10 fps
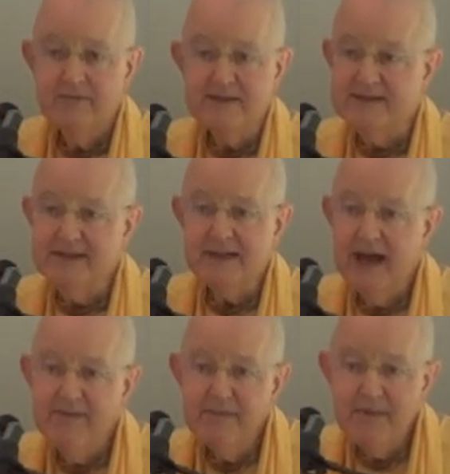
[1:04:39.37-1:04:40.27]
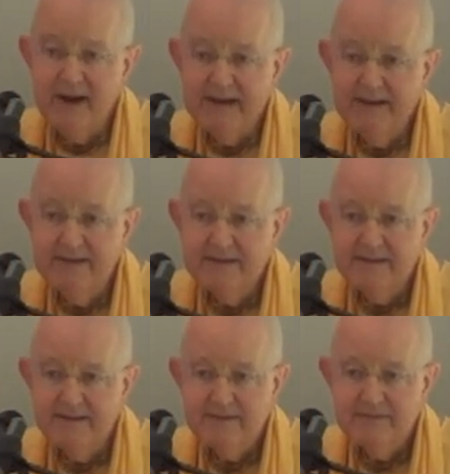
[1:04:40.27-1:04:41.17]
We still have a mind.
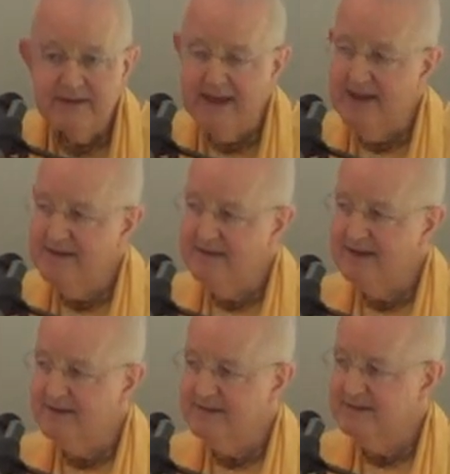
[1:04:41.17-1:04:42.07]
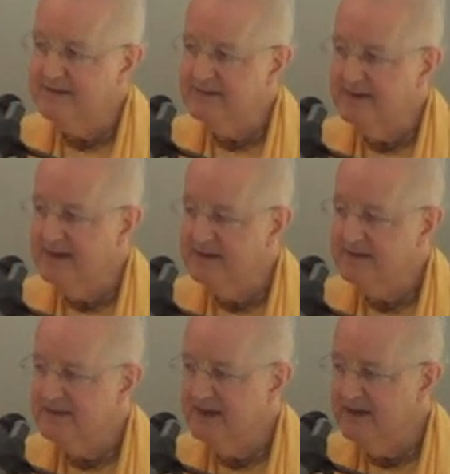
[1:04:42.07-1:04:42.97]
We can't like just
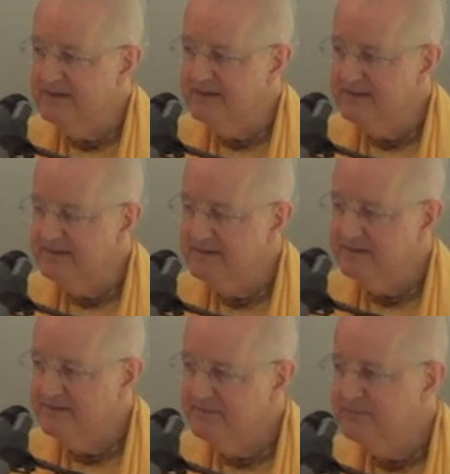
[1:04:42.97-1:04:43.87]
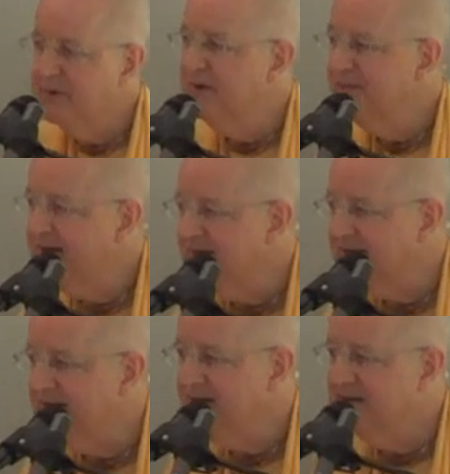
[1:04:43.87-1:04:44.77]
anesthetize it
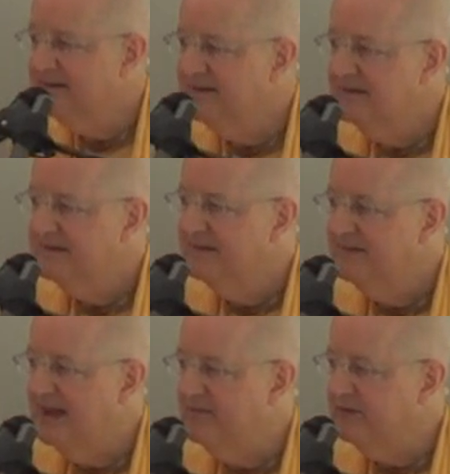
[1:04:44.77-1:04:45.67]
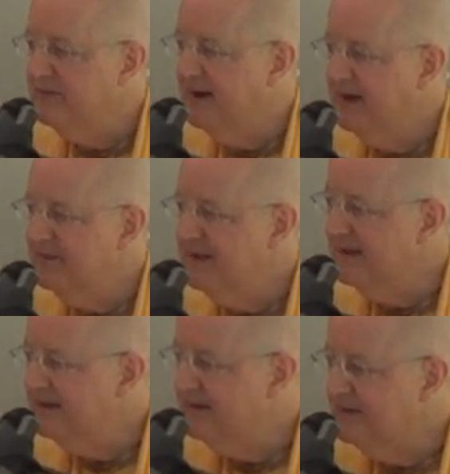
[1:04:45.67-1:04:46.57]
permanently, have a
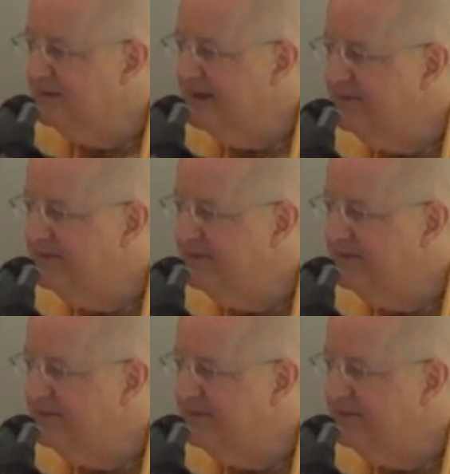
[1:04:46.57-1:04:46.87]
lobotomy, and you don't